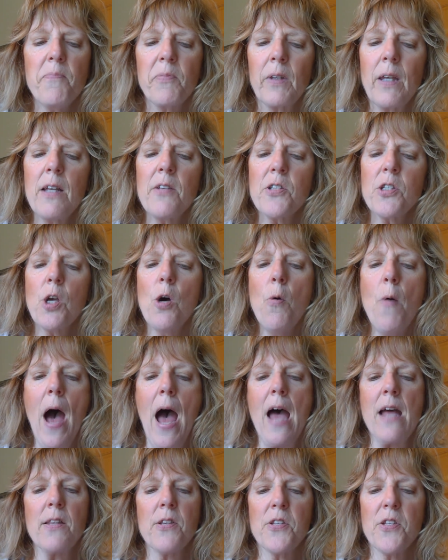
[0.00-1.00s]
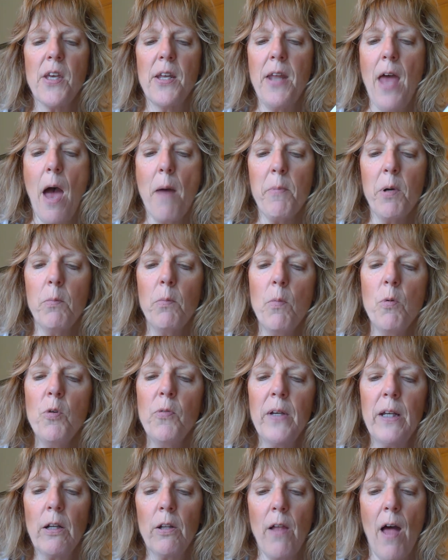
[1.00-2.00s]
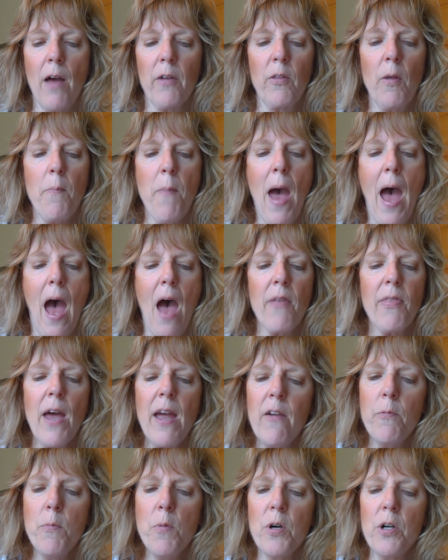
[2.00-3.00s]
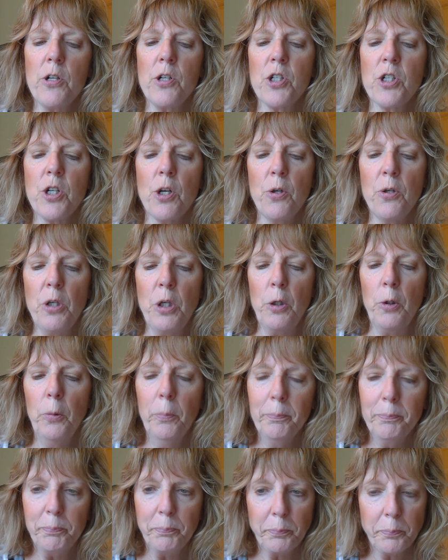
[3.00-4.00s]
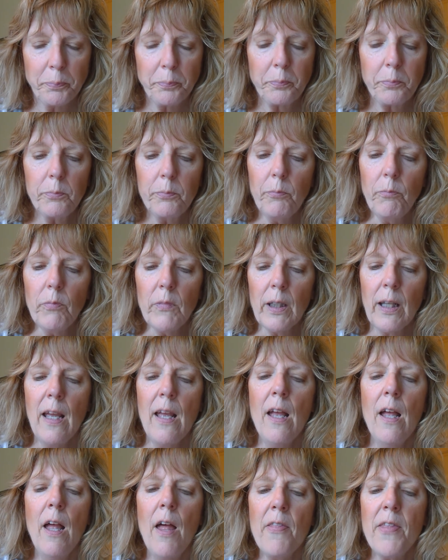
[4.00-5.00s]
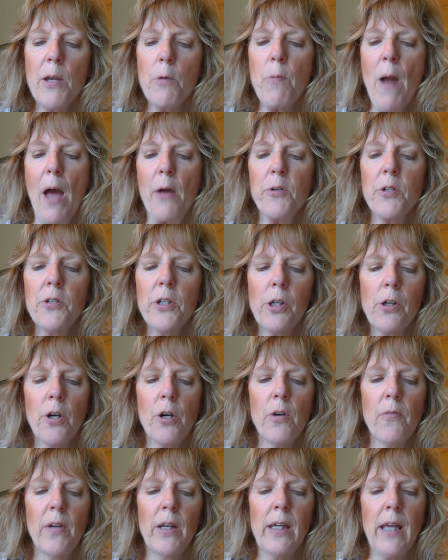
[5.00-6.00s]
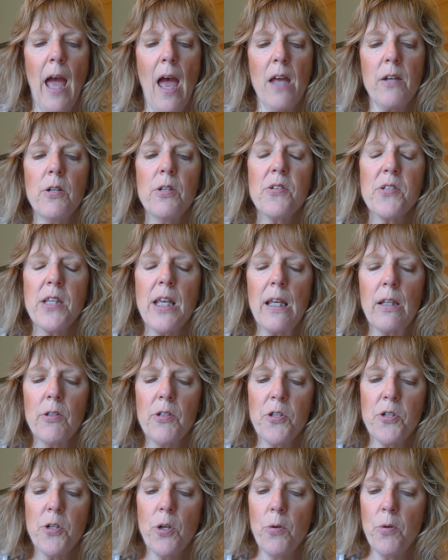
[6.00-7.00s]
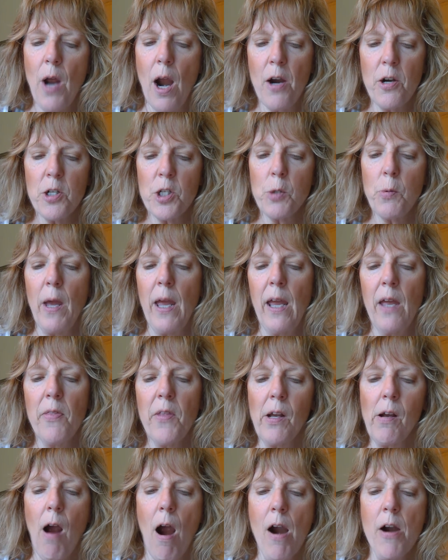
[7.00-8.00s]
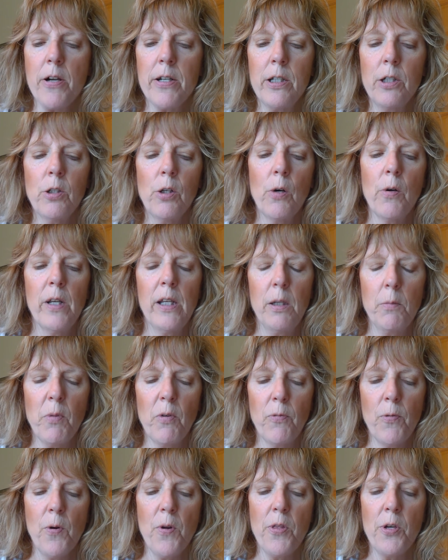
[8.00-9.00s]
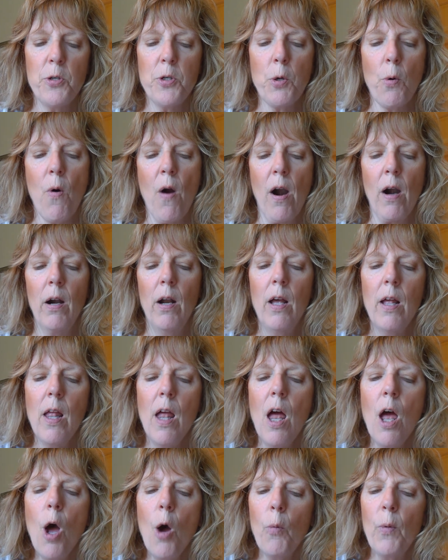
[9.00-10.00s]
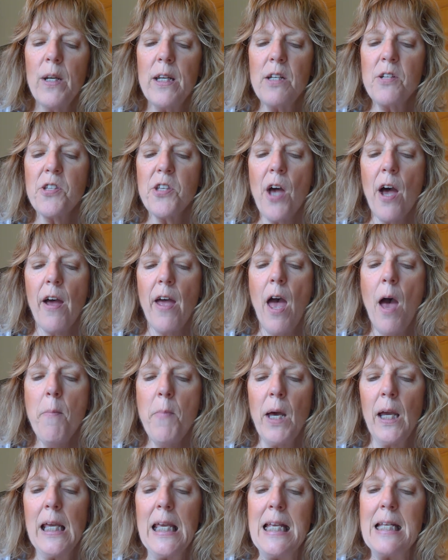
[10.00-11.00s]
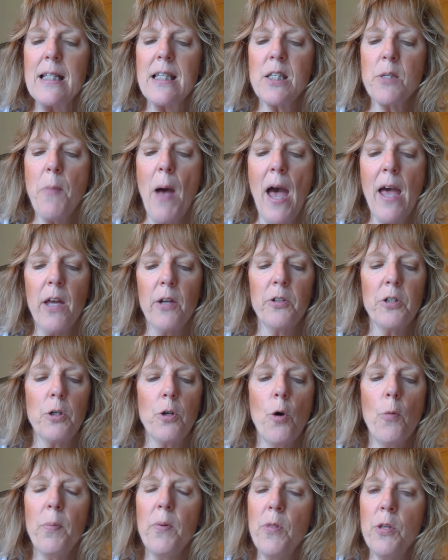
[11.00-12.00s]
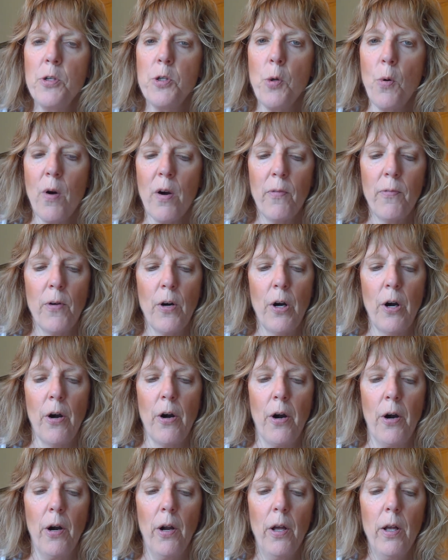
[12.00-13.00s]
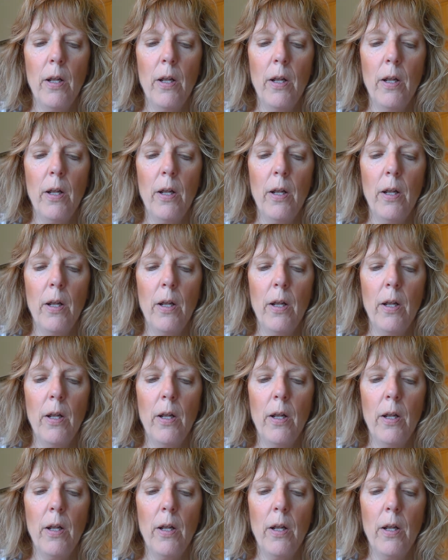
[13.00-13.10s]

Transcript: Let's go on, said Emma, moving along the path. I more to show you. They rounded the curve again, seeing the stone archway and the guard in green before the door. When he saw Emma, he smiled and opened the door for her.